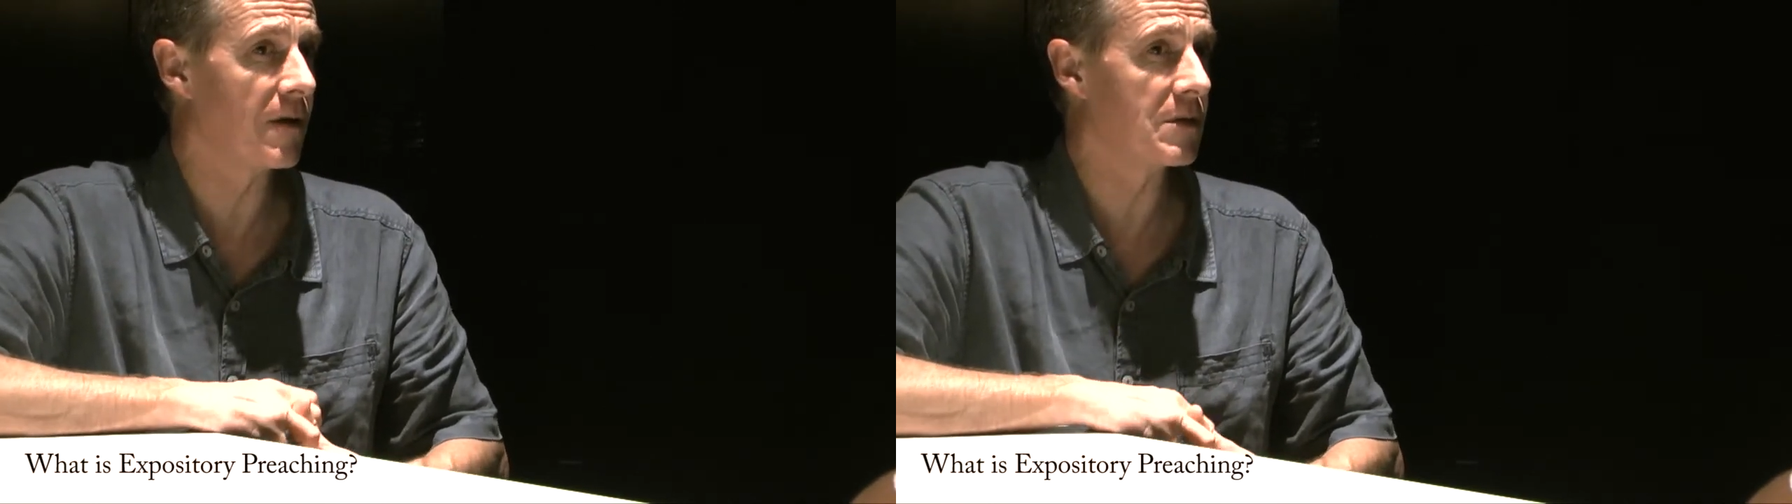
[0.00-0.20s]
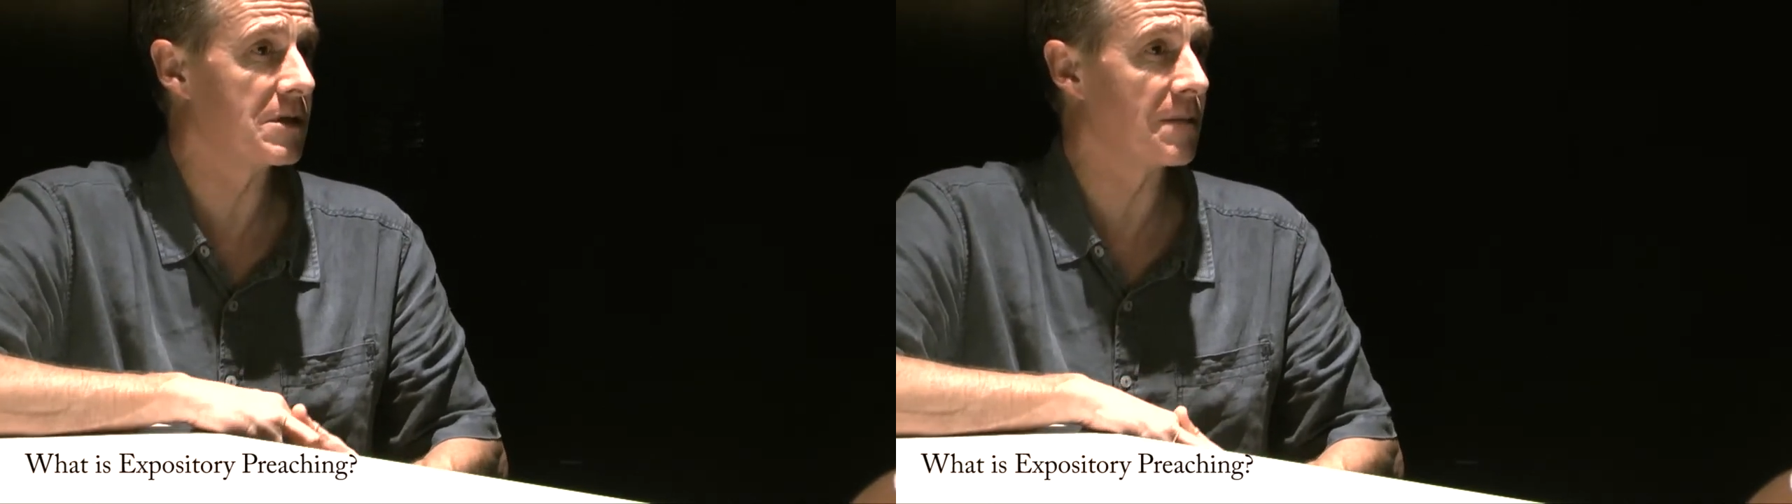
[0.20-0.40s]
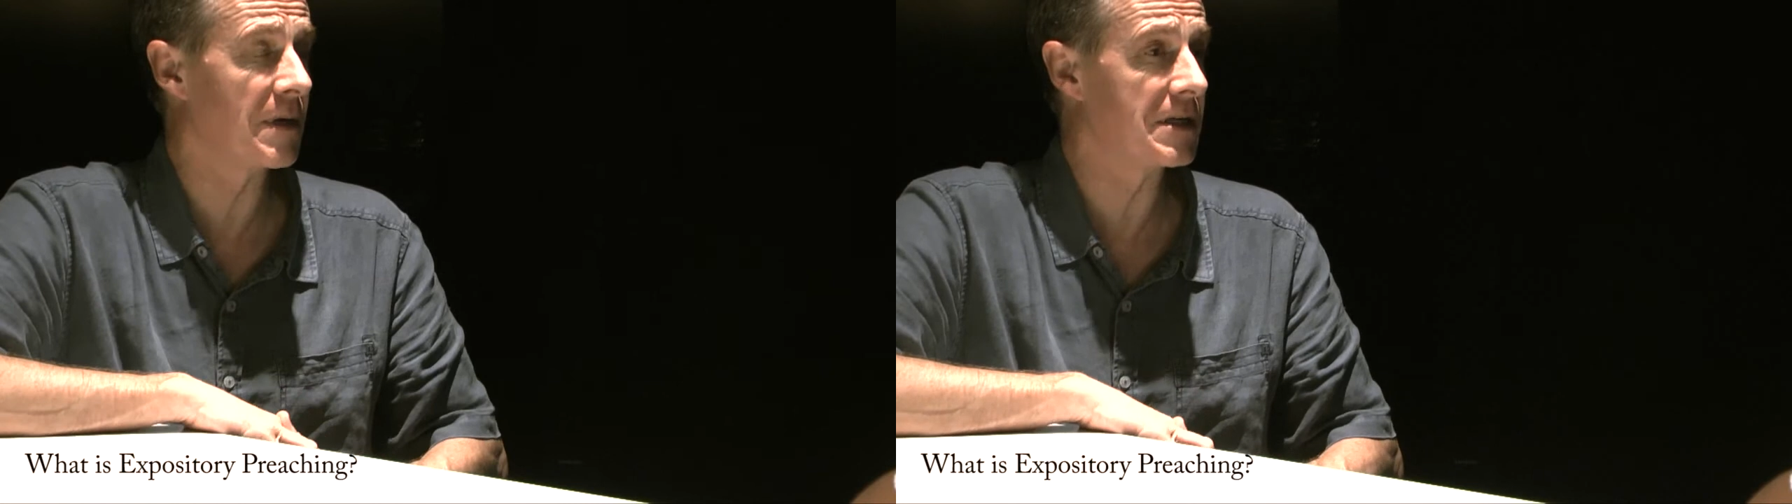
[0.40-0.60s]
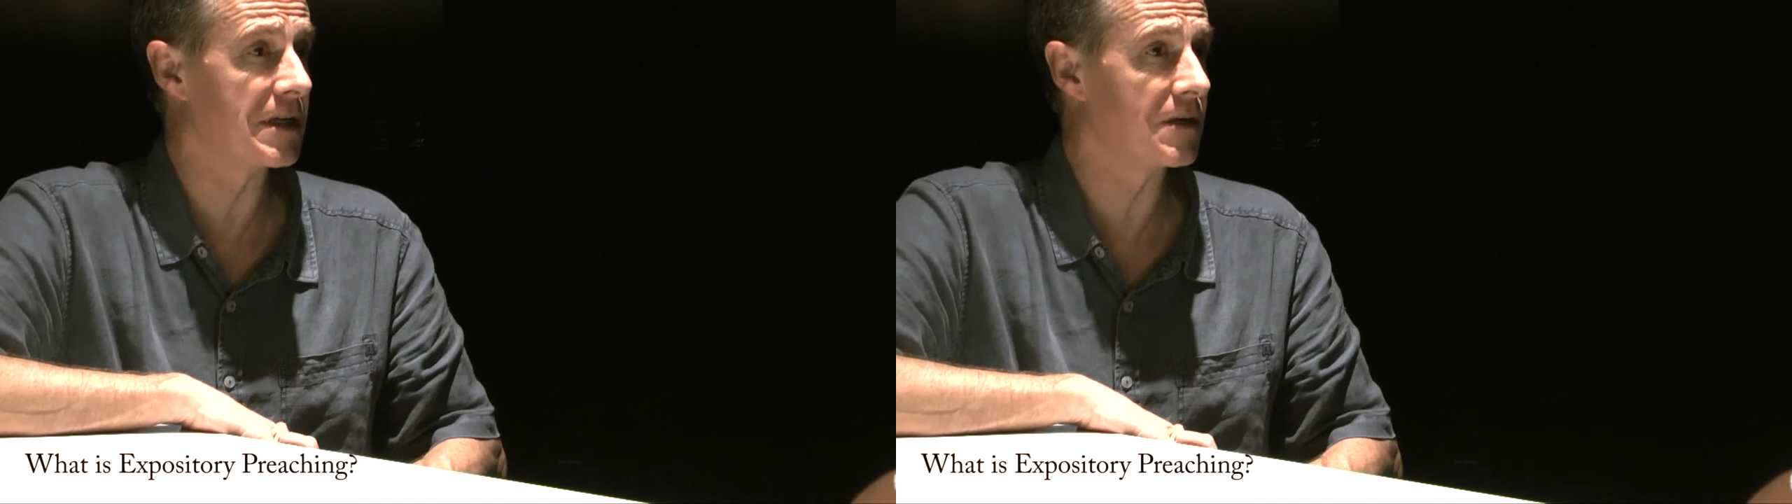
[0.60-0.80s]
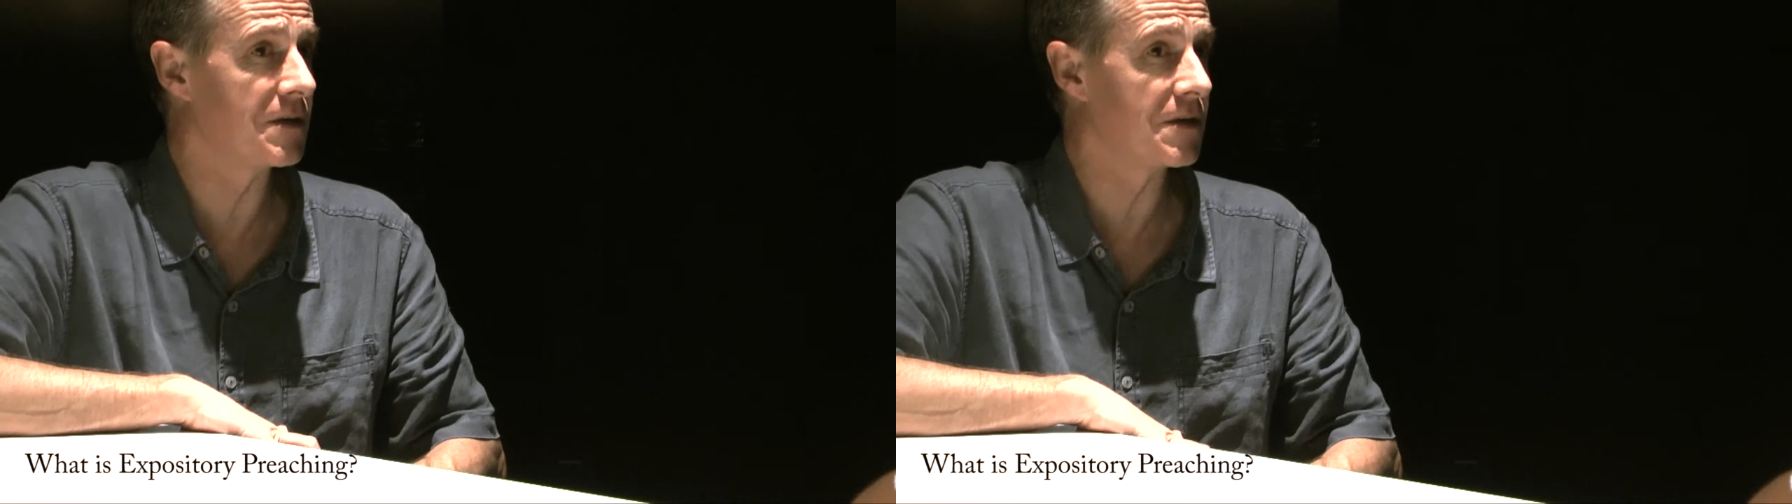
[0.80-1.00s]
was done by
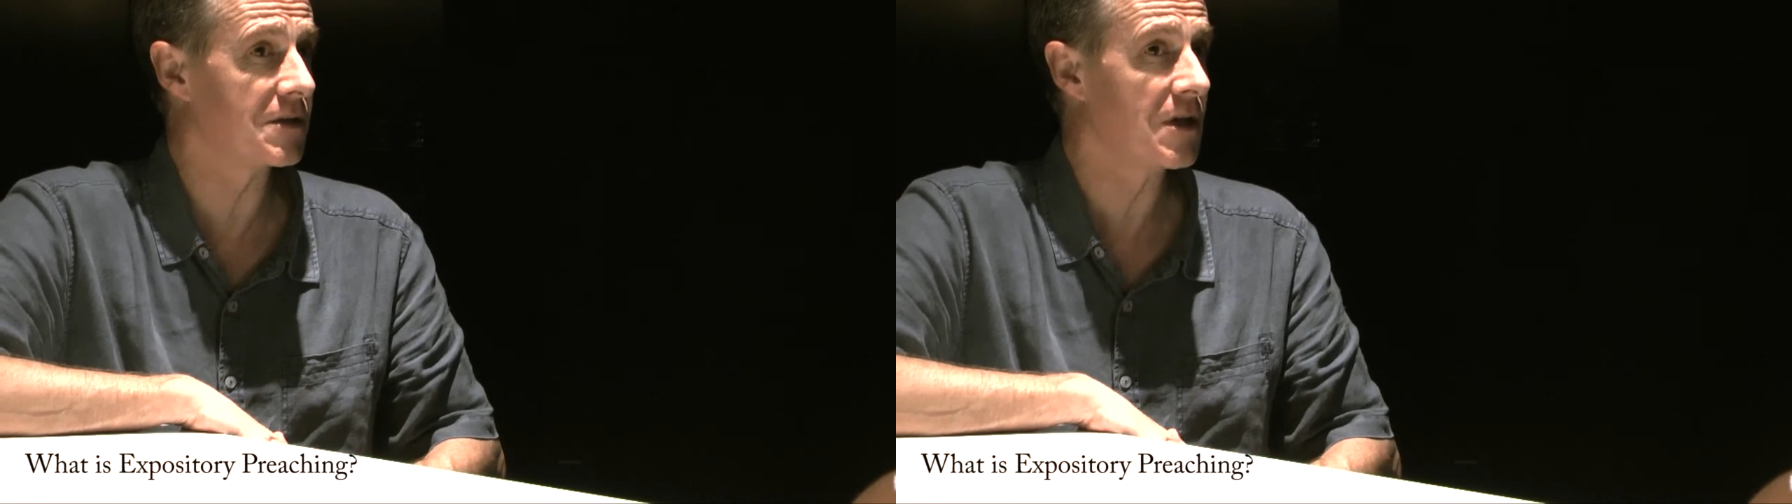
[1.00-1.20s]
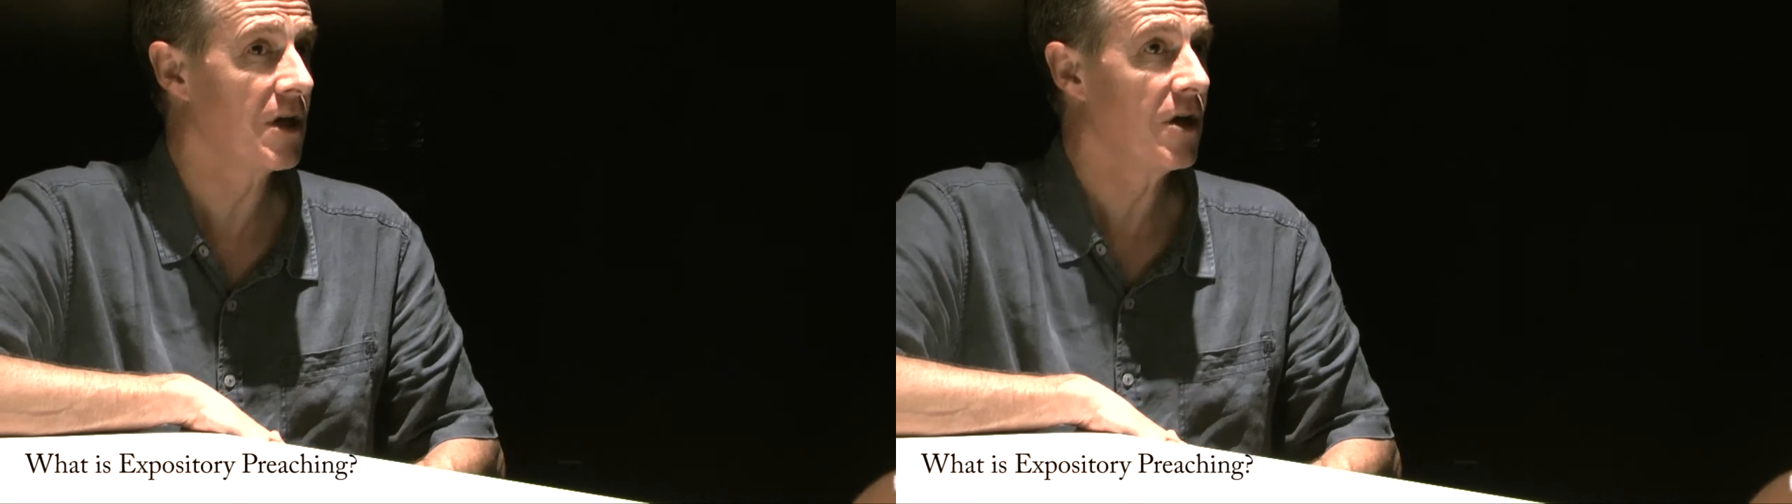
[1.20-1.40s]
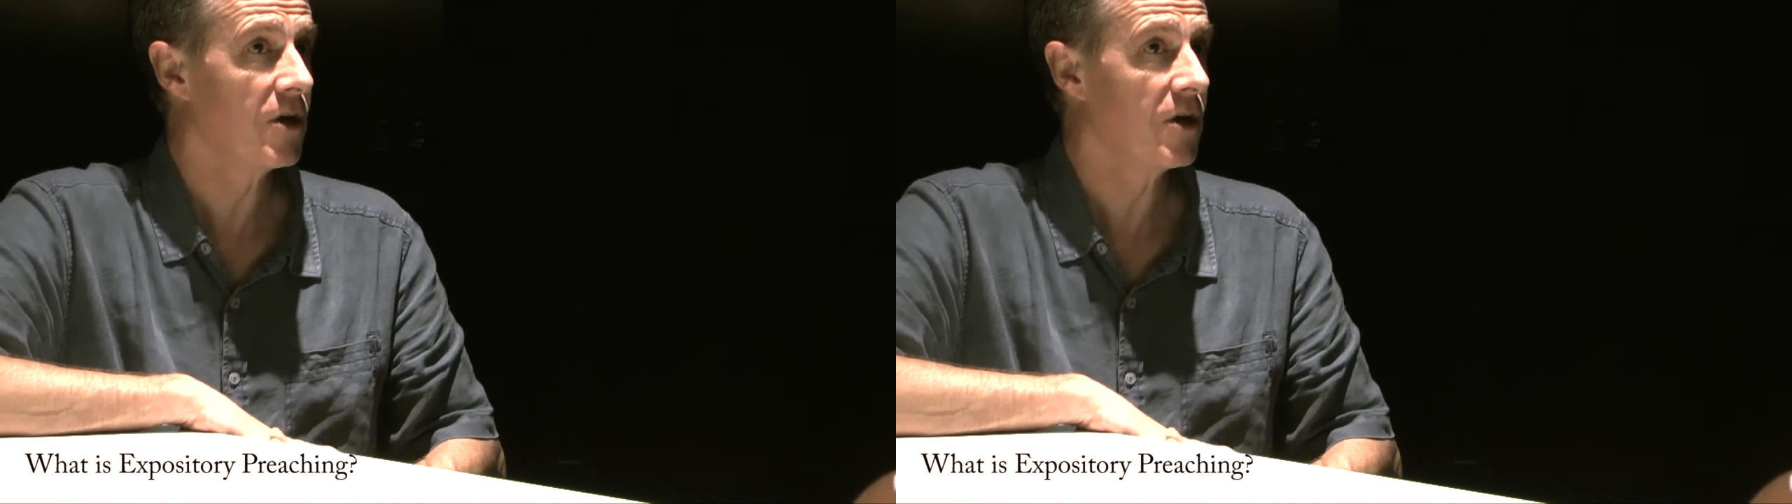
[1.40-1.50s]
Dick Lucas,